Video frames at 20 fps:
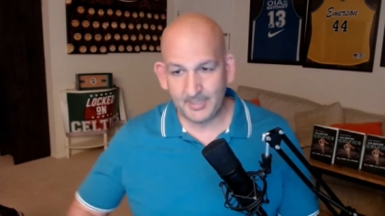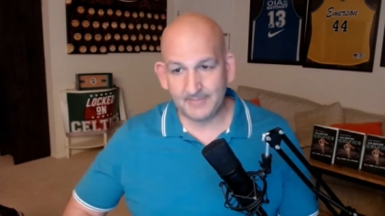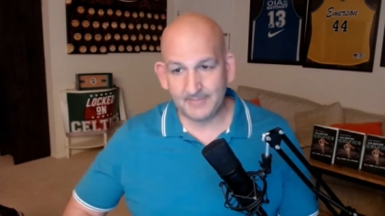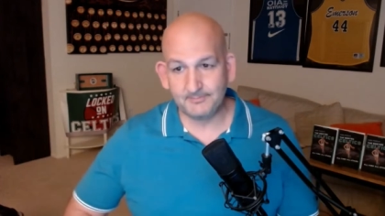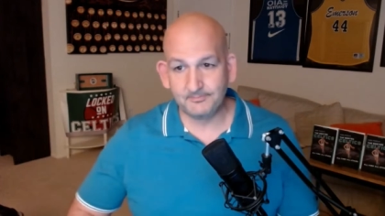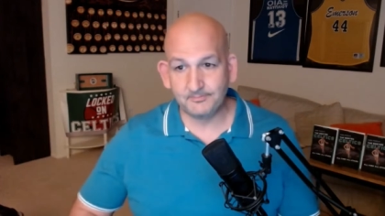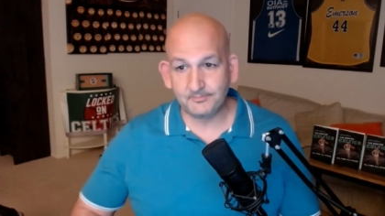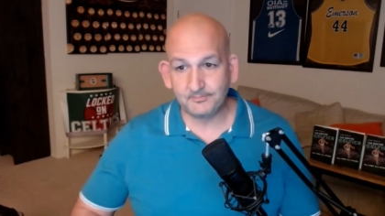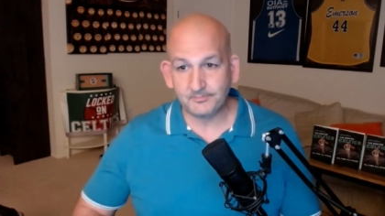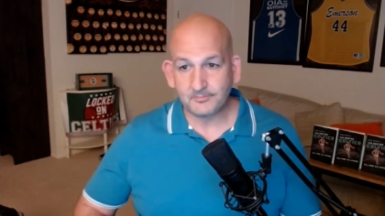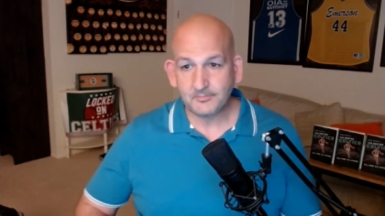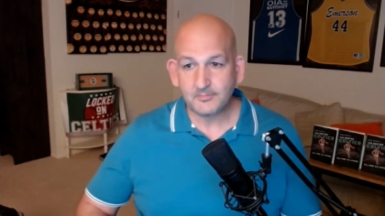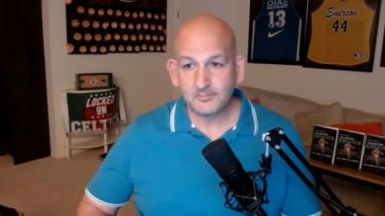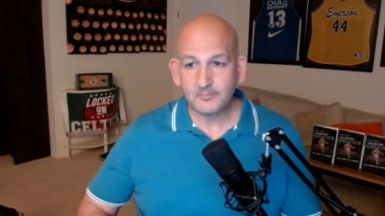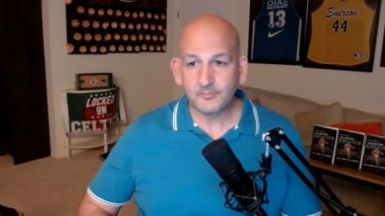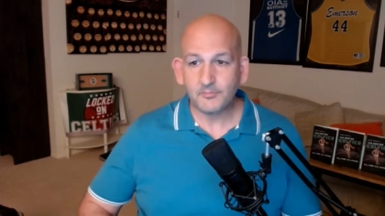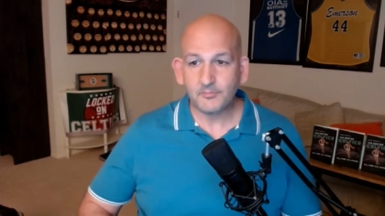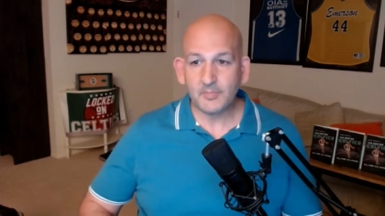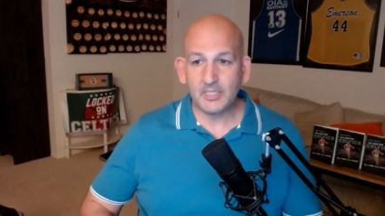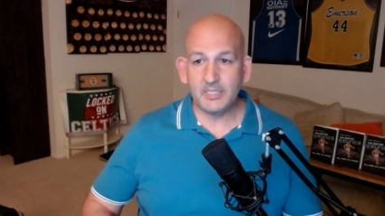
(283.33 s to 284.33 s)
But
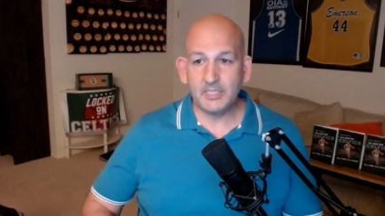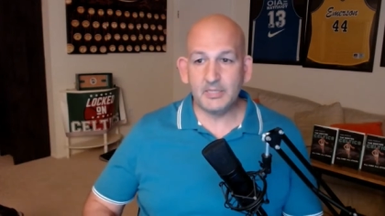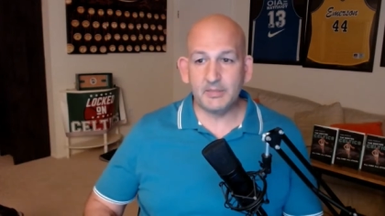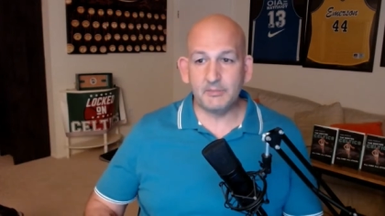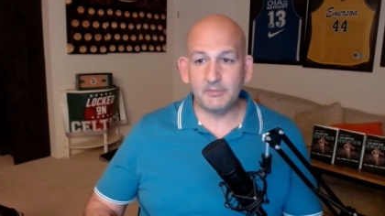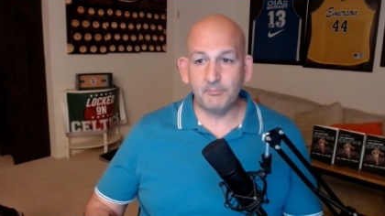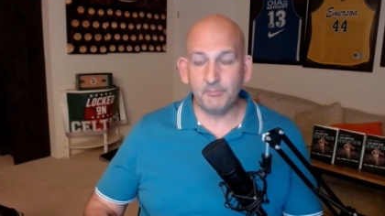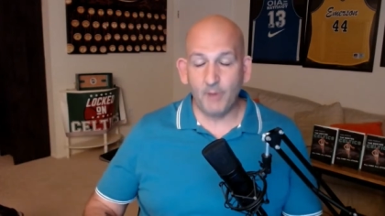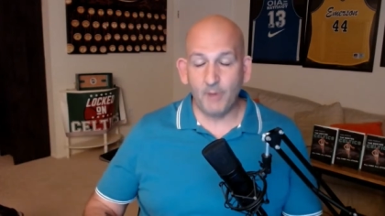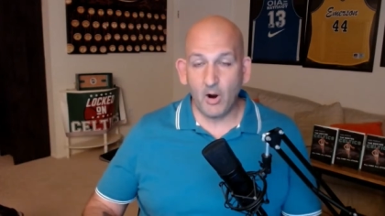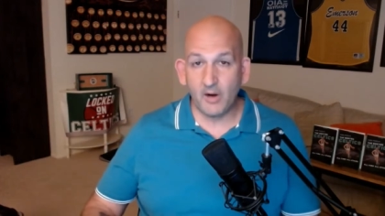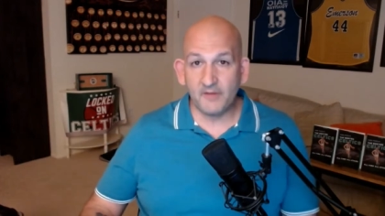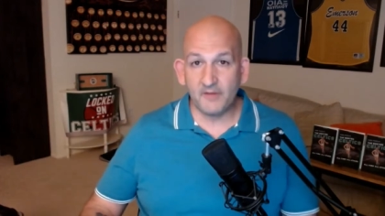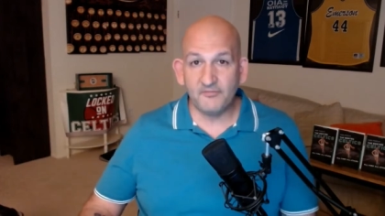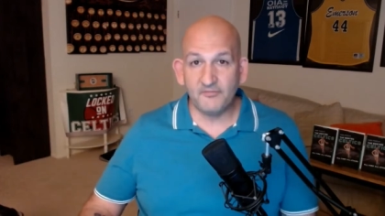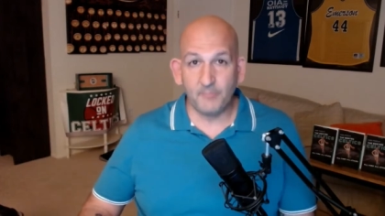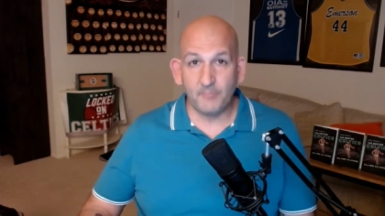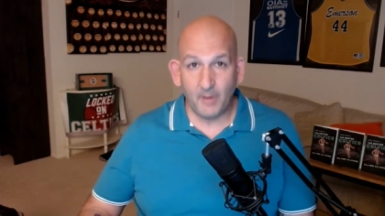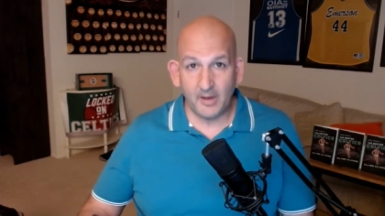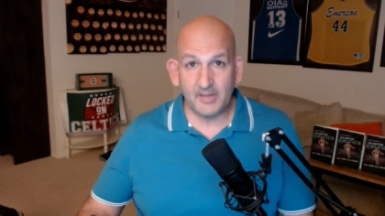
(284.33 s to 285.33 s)
part
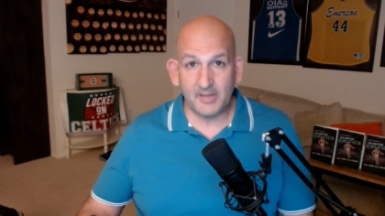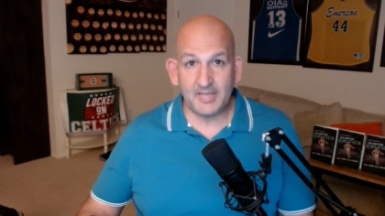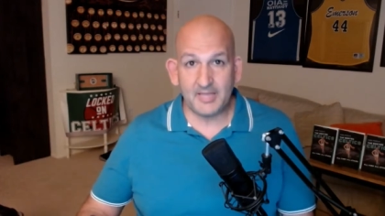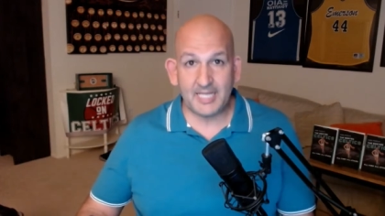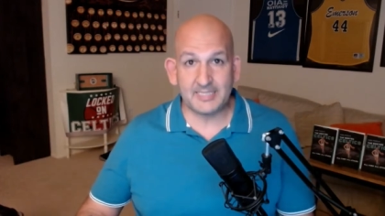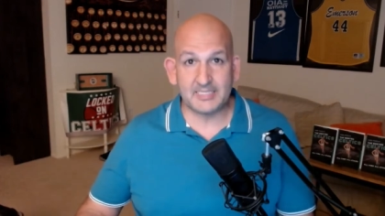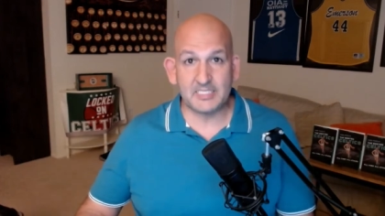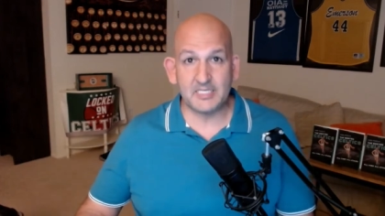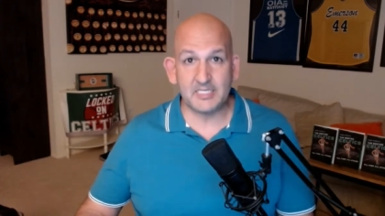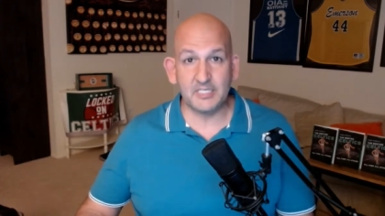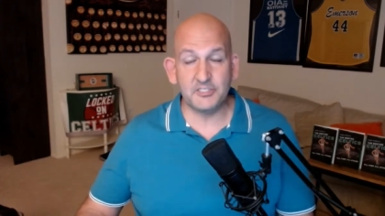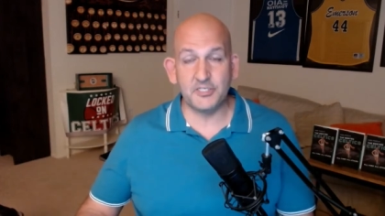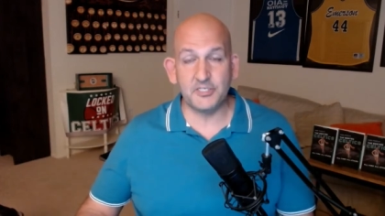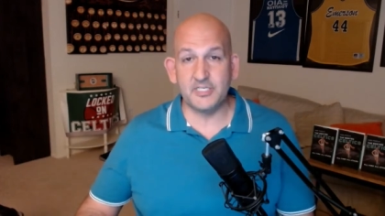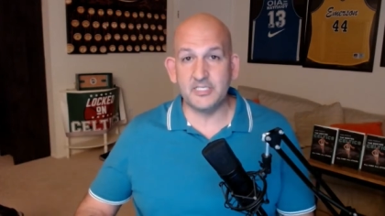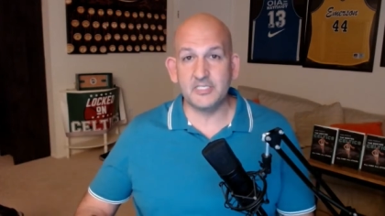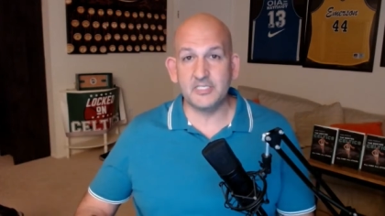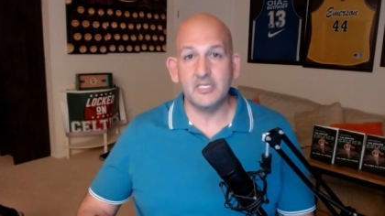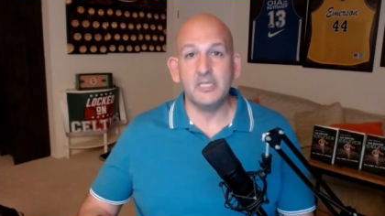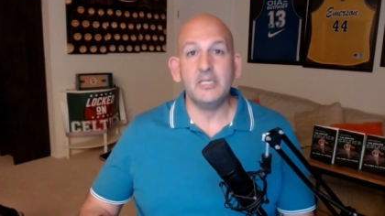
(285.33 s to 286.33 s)
of, part of that
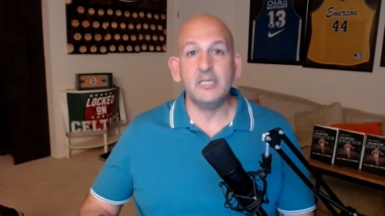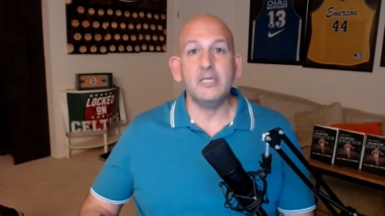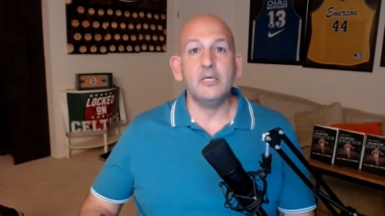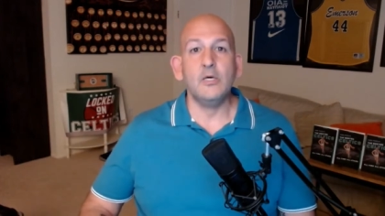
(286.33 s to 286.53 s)
discussion is,